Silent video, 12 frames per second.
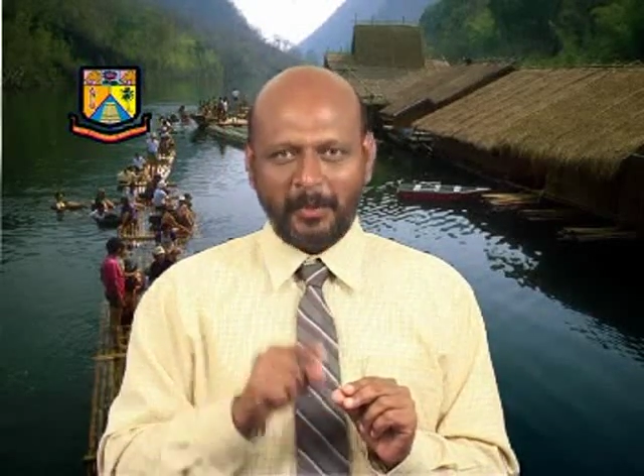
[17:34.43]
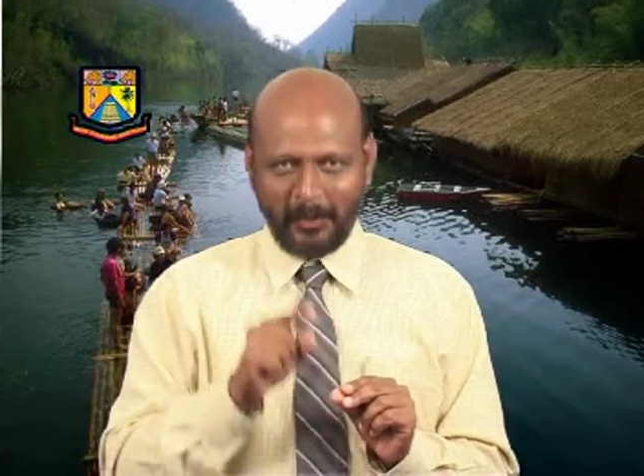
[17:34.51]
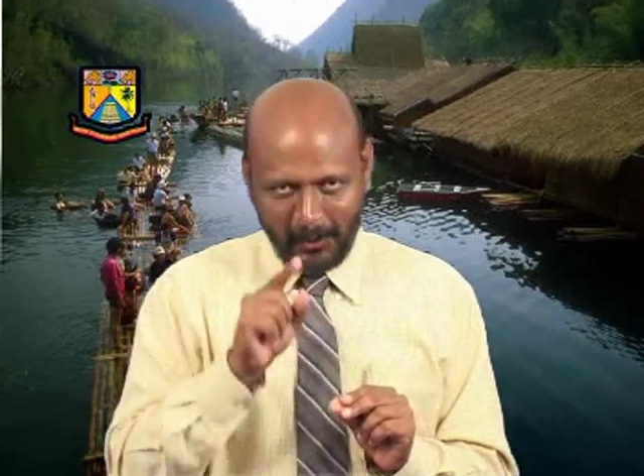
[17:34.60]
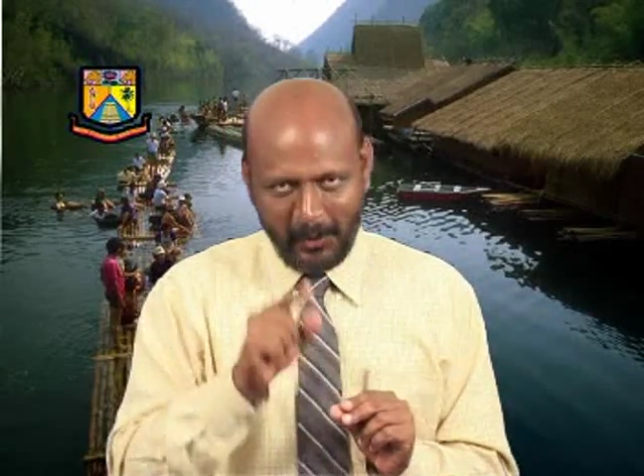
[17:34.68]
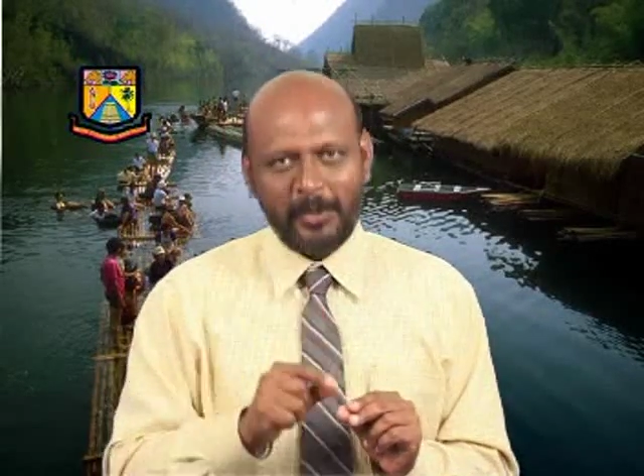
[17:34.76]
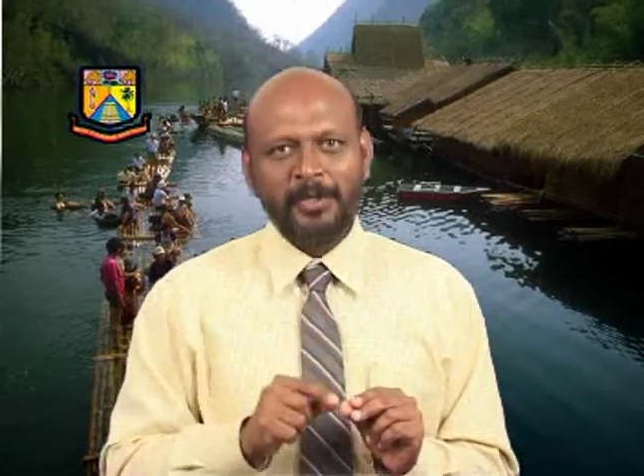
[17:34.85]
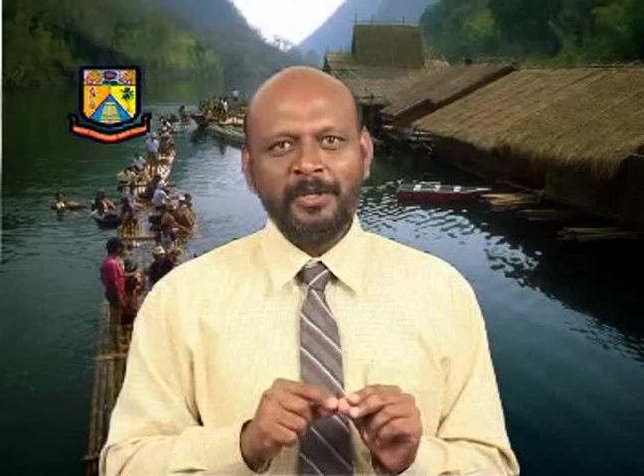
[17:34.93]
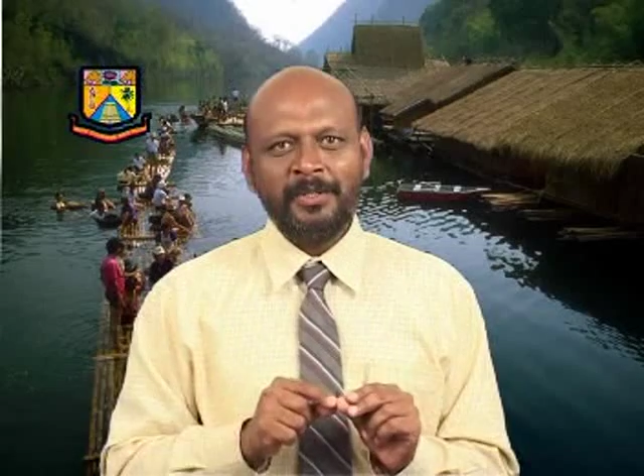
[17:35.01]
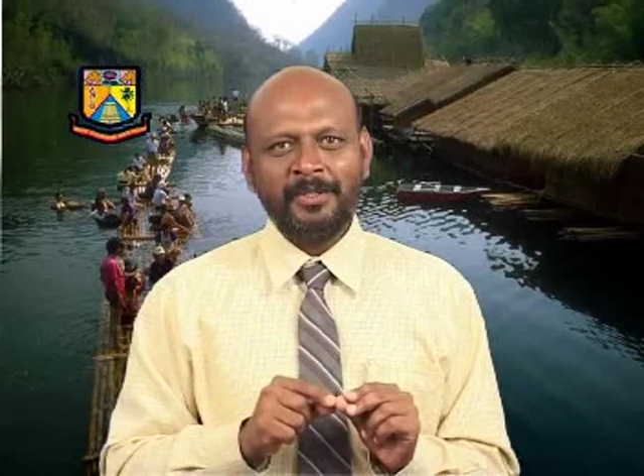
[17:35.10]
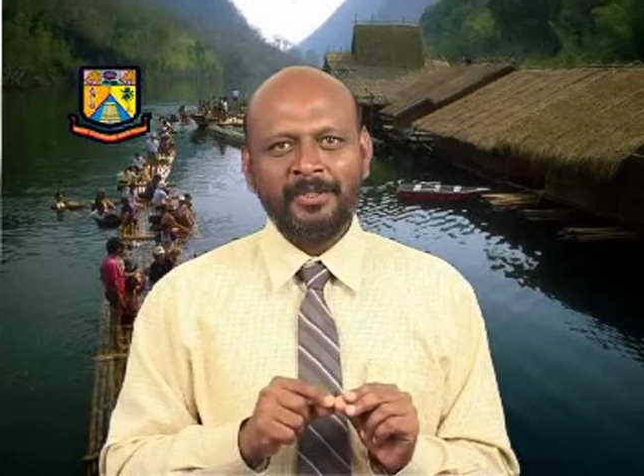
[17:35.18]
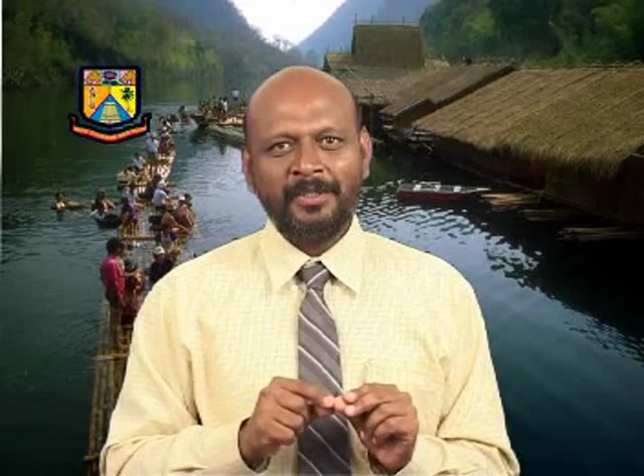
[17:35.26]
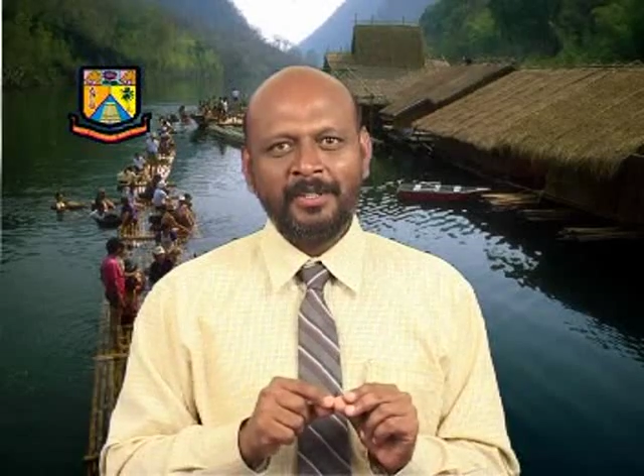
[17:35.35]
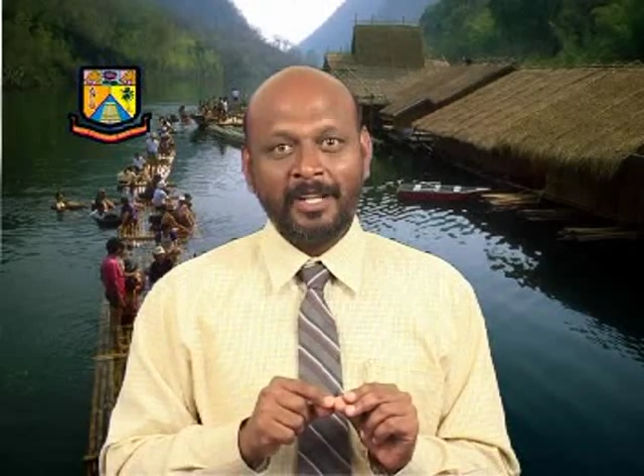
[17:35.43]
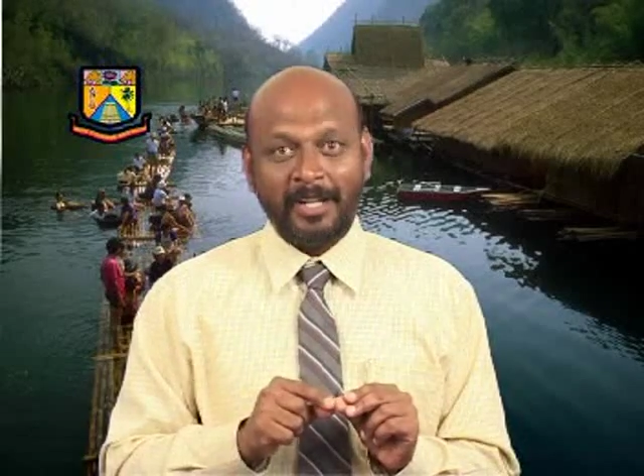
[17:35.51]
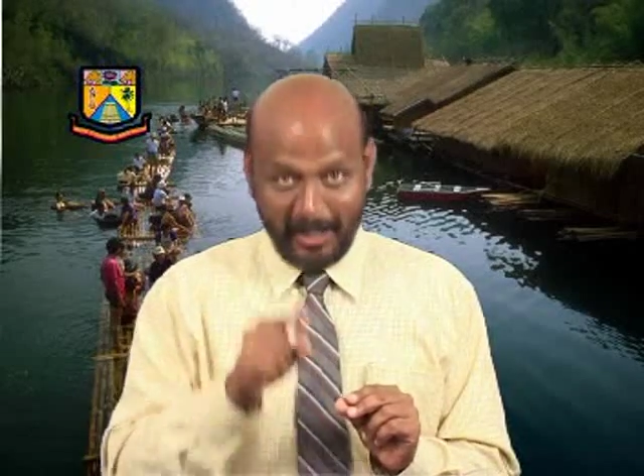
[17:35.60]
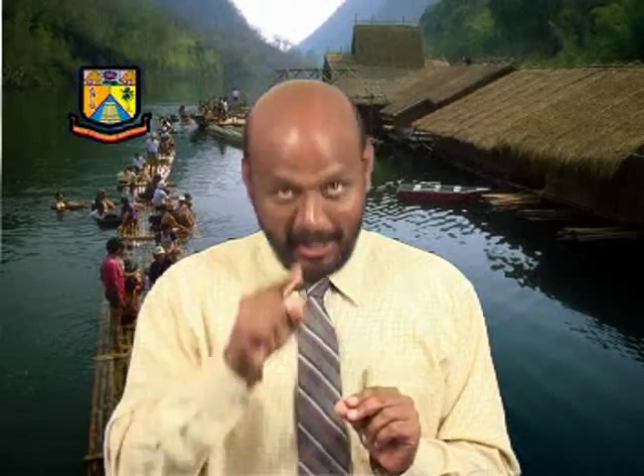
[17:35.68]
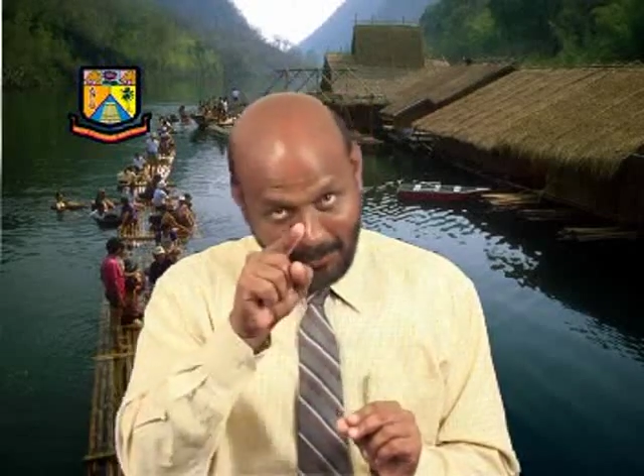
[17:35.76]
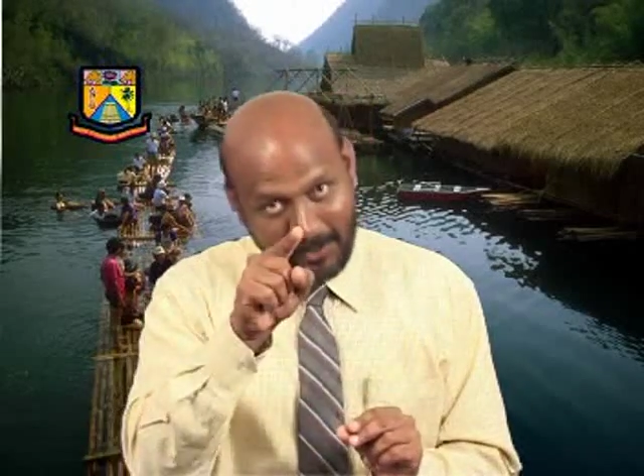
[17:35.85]
Rogu,
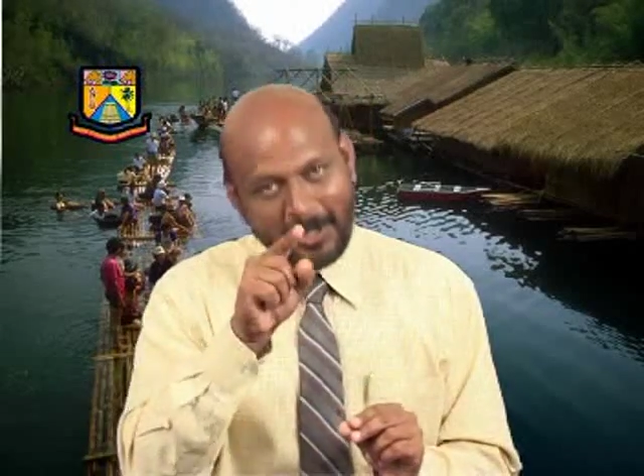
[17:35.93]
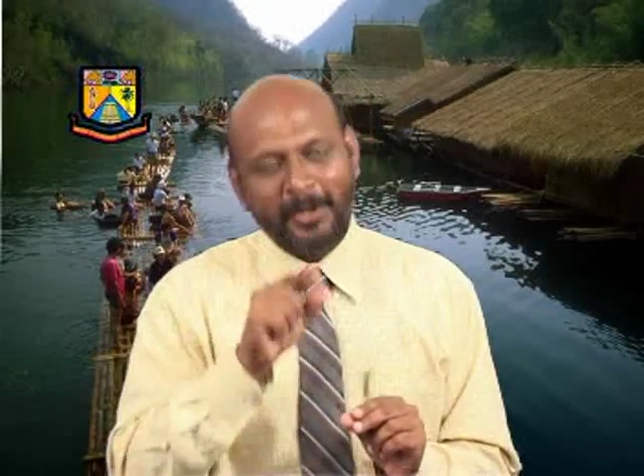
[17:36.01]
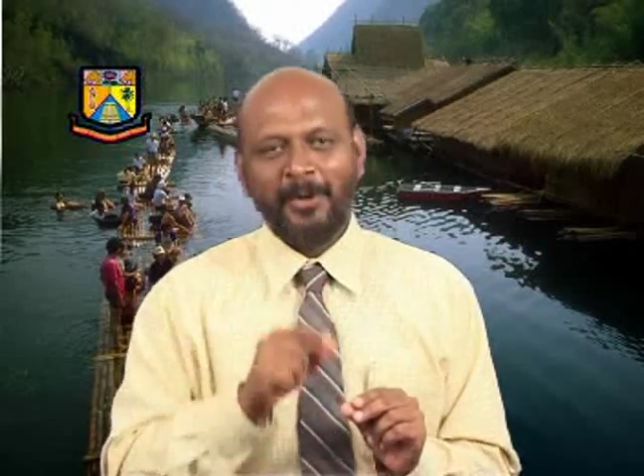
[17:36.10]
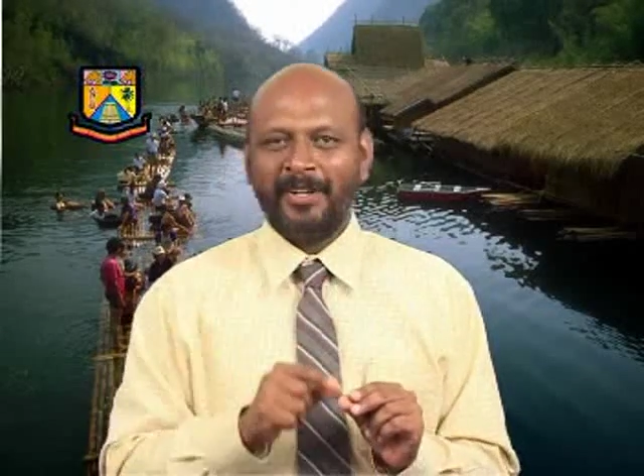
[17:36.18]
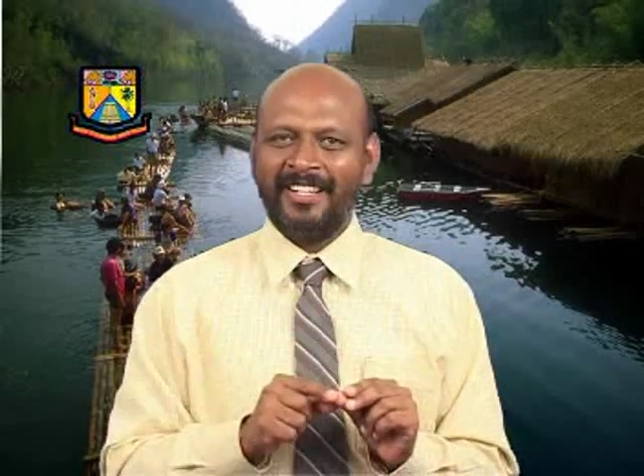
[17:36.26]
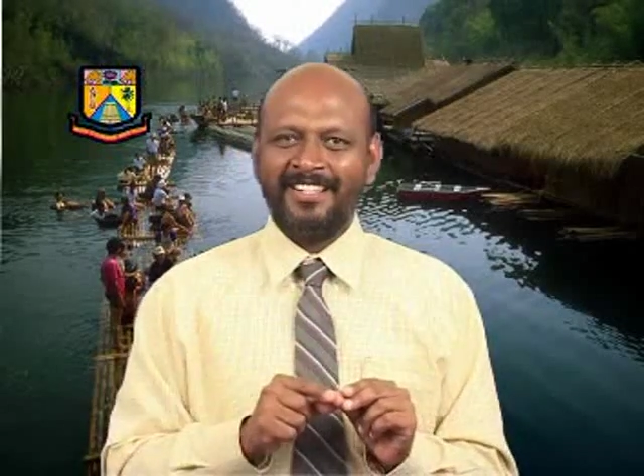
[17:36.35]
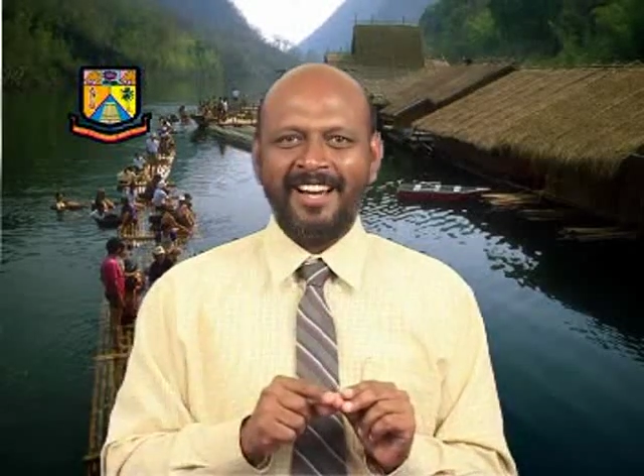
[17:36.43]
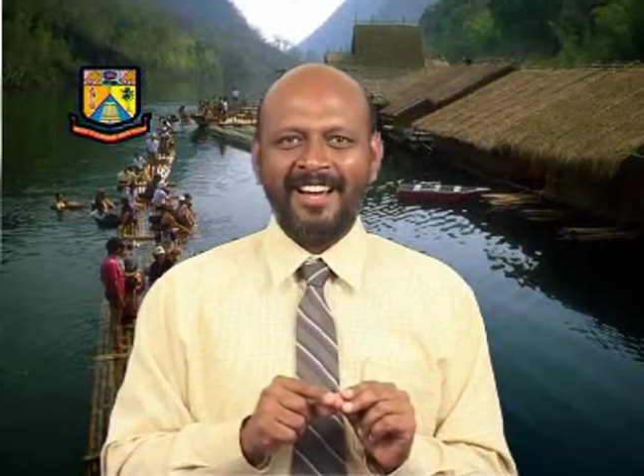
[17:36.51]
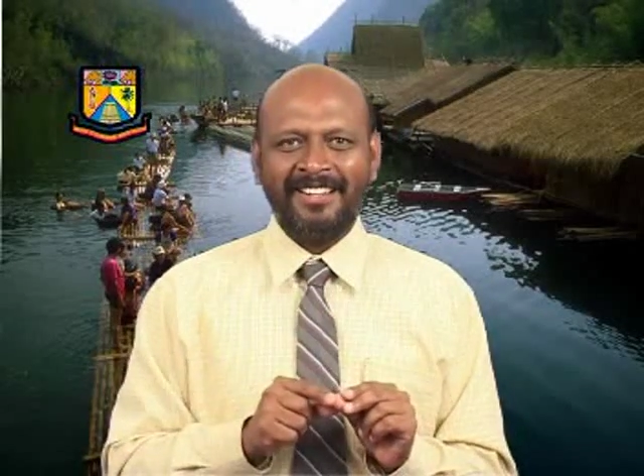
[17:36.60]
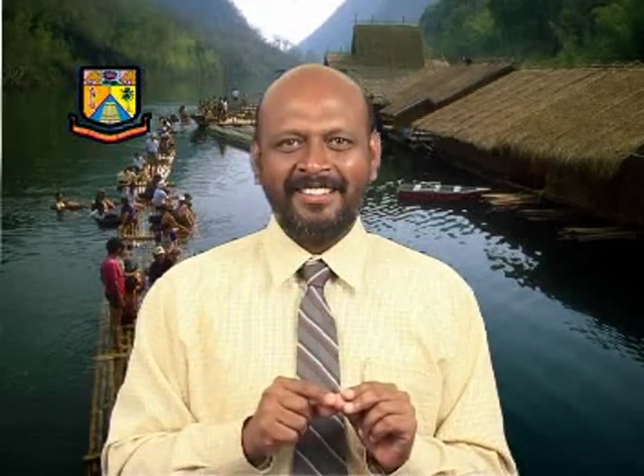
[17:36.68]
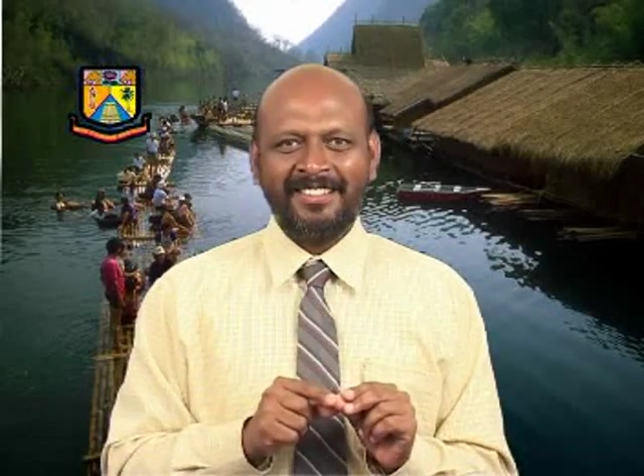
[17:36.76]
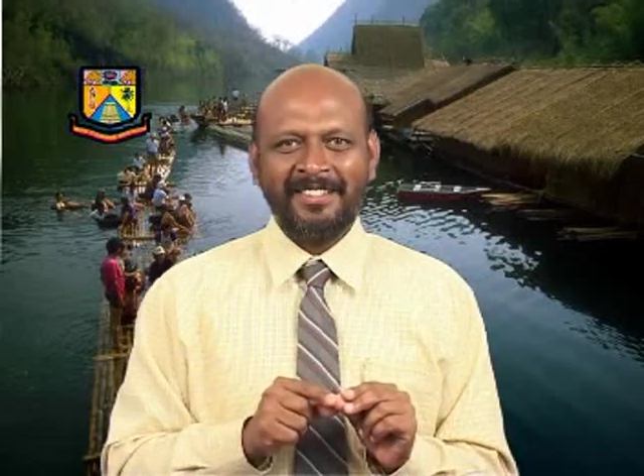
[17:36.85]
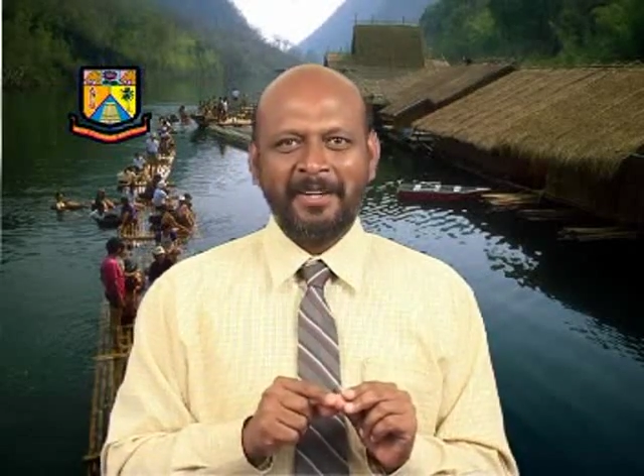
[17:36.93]
Labio rogita,